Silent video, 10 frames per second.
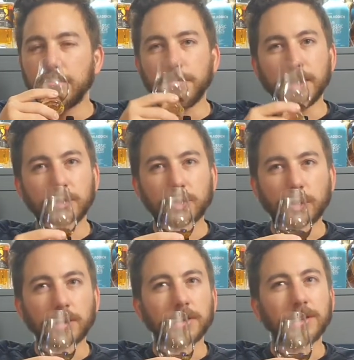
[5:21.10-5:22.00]
Milk
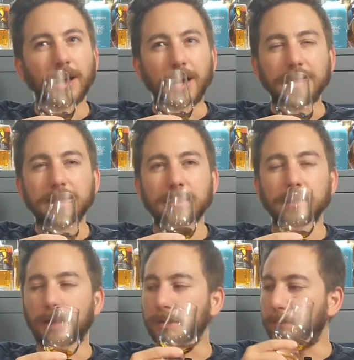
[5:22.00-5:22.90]
chocolate, light
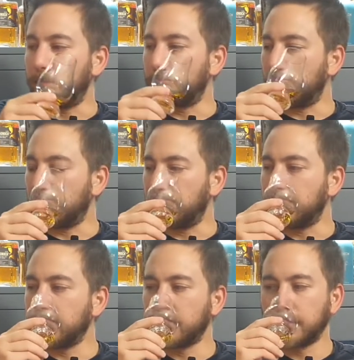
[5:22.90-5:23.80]
milk chocolate.